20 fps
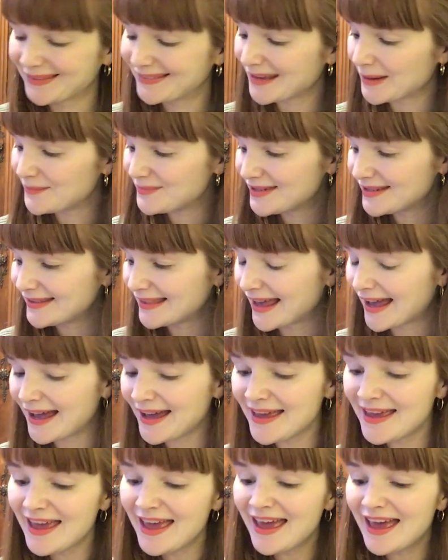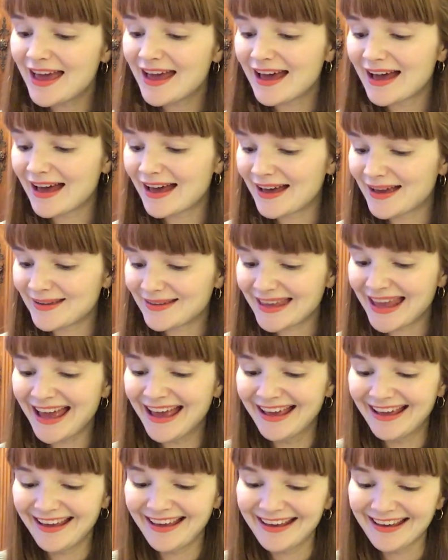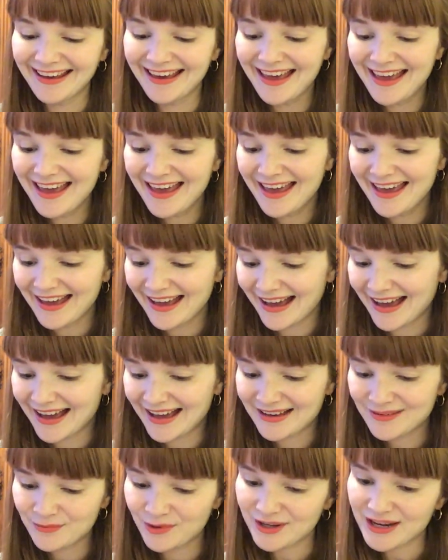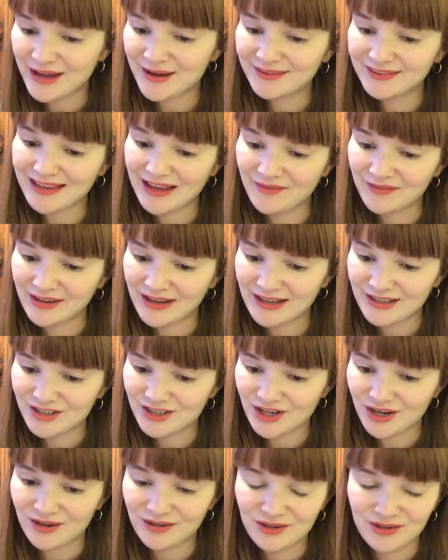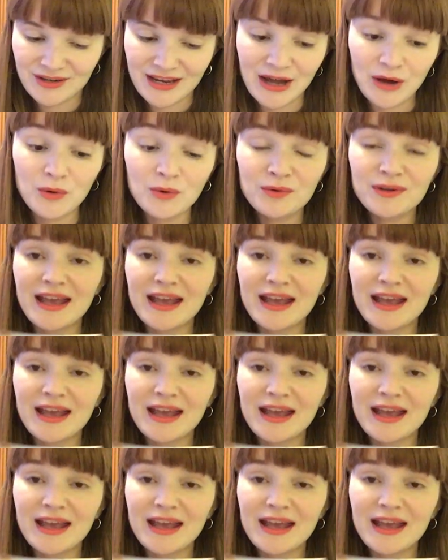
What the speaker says: Tempted there. And what else haven't I shown you yet? Oh